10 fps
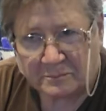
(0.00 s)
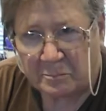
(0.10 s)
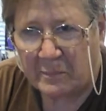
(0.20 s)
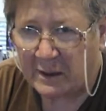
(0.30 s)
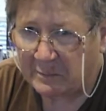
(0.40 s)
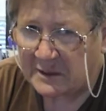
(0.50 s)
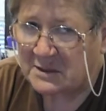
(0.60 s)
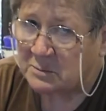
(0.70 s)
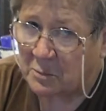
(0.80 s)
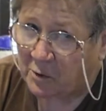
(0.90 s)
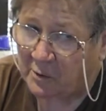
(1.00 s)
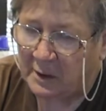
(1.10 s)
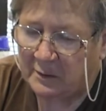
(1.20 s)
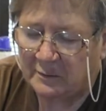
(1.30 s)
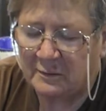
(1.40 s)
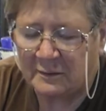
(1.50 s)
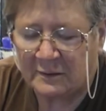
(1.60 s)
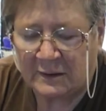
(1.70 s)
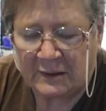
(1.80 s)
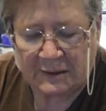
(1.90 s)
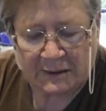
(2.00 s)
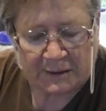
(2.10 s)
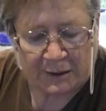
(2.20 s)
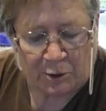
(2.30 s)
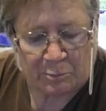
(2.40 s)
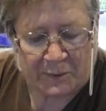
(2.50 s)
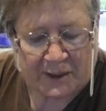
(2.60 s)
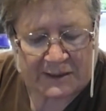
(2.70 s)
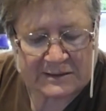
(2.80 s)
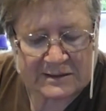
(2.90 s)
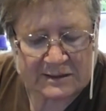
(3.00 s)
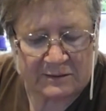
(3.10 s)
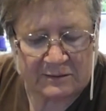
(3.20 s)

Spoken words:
maybe tomorrow, but